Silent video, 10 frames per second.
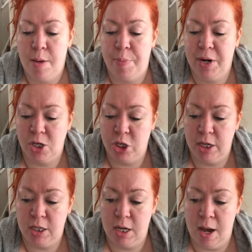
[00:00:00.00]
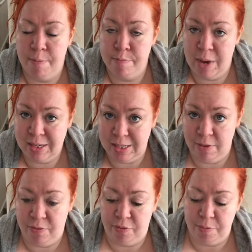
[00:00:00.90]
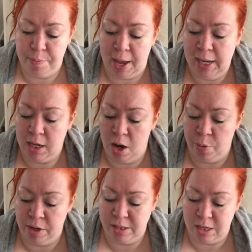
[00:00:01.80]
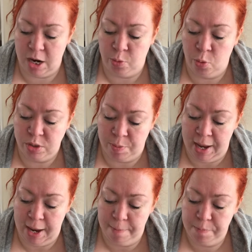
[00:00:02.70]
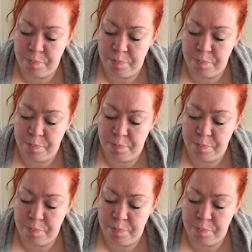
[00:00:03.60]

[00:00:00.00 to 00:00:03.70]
But I took a massive pay cut when I started Waterbear.